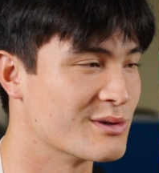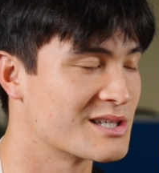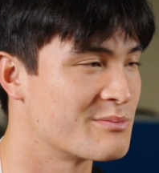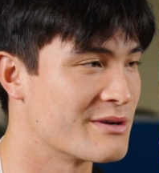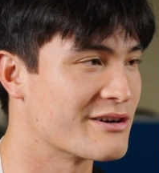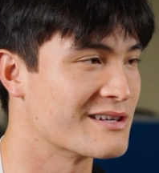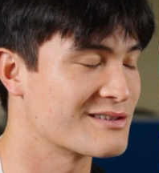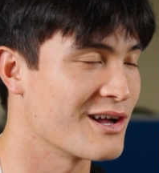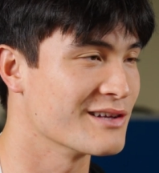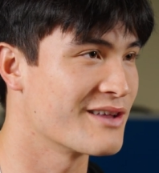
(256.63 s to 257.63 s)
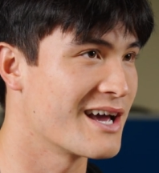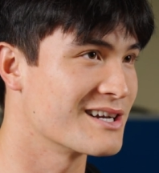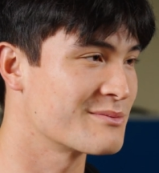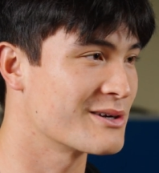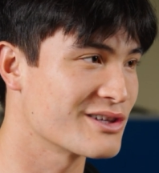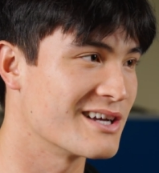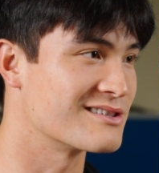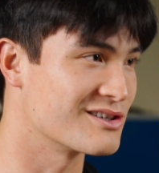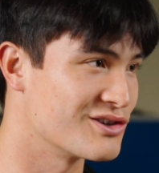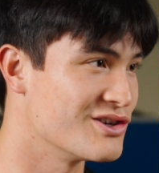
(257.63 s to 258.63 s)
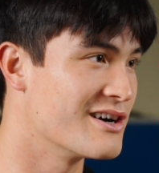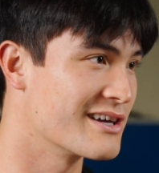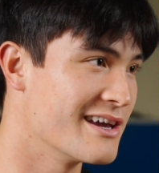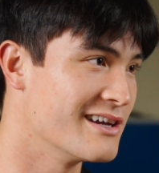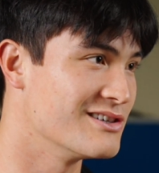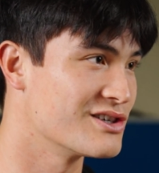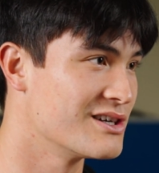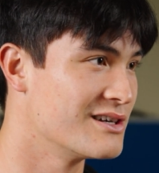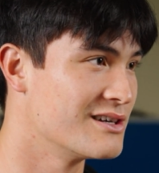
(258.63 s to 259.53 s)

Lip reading: to experience all of that, especially at such a young age.